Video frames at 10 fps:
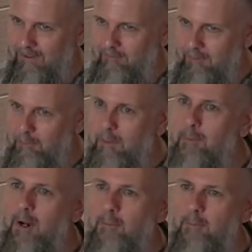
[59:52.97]
my
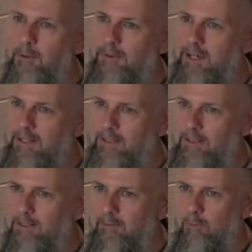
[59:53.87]
problem with the idea
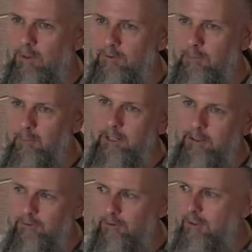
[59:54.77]
of what does it
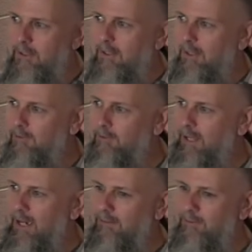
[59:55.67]
preach is
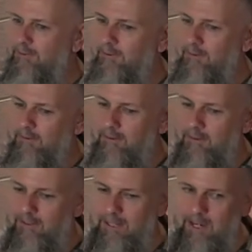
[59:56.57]
that
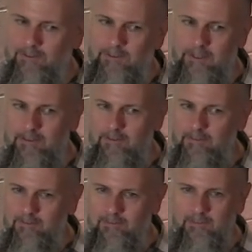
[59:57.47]
a casket,
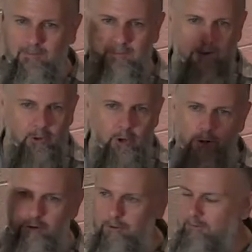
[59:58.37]
an
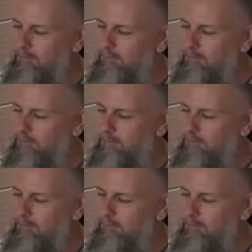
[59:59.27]
urn,